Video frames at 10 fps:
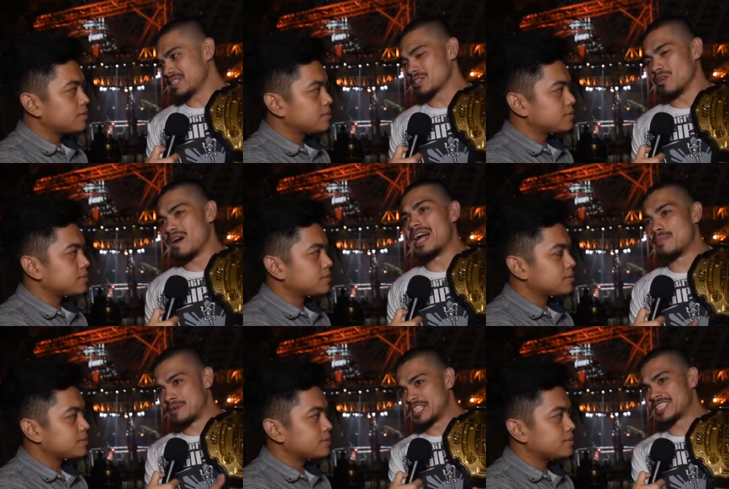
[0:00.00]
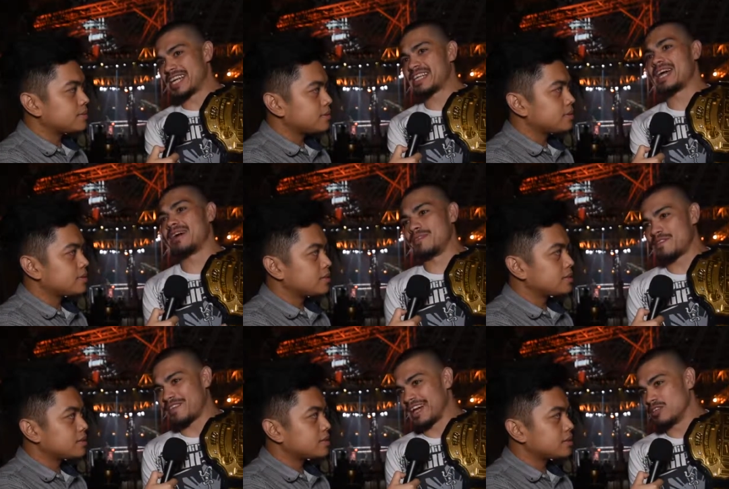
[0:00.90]
Speaker 1: so I appreciate
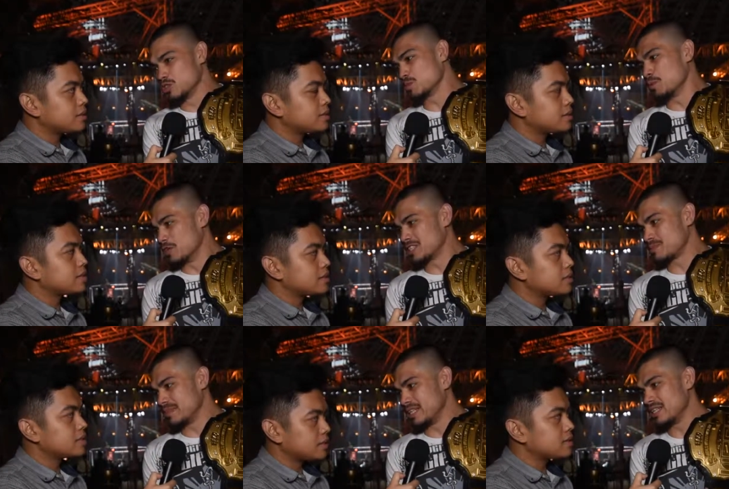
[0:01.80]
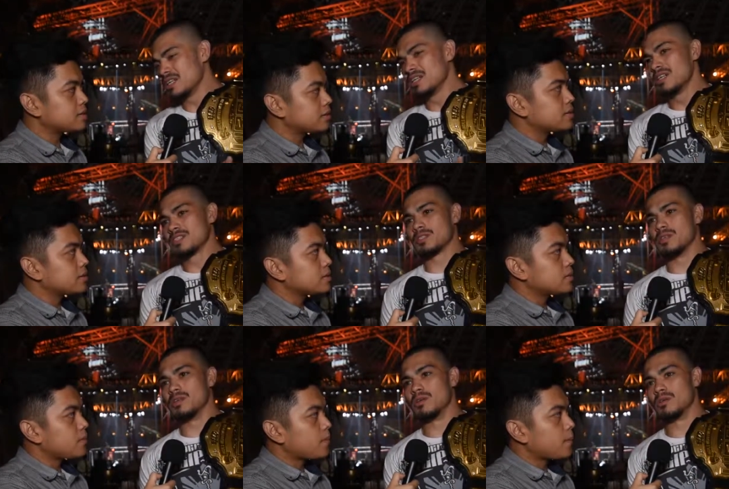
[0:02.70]
every fan who supports me.
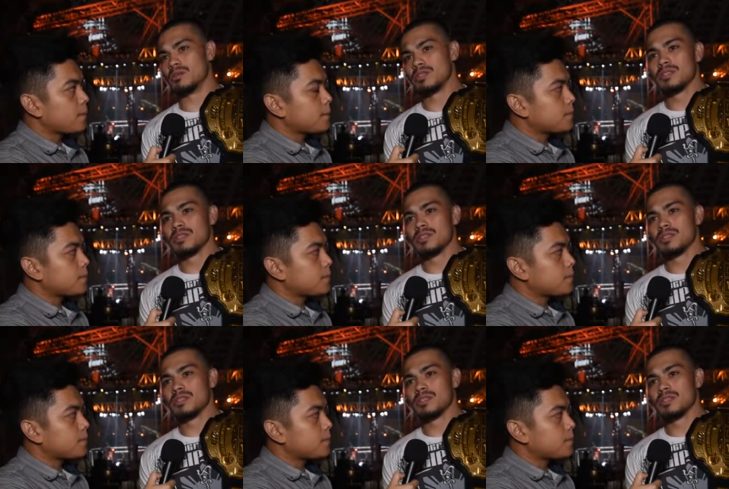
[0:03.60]
So,